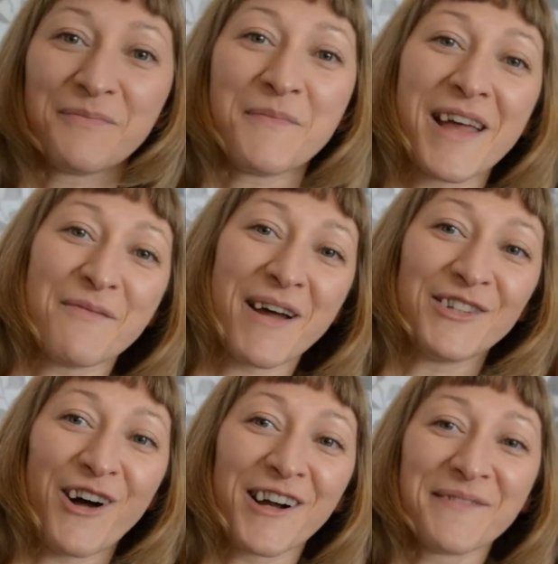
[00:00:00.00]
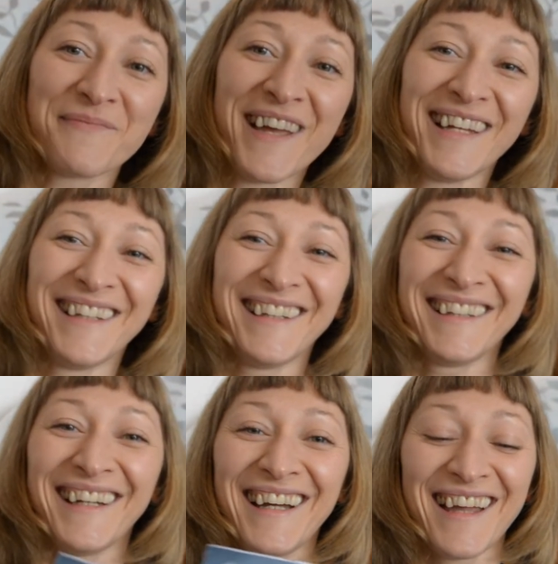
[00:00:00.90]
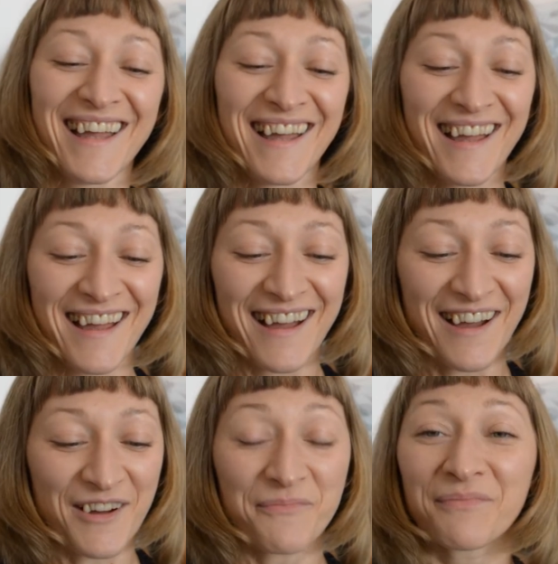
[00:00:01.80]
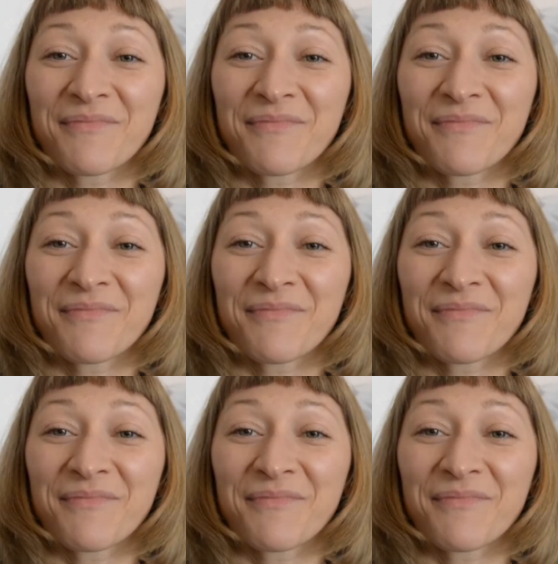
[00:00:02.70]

me and my dog. I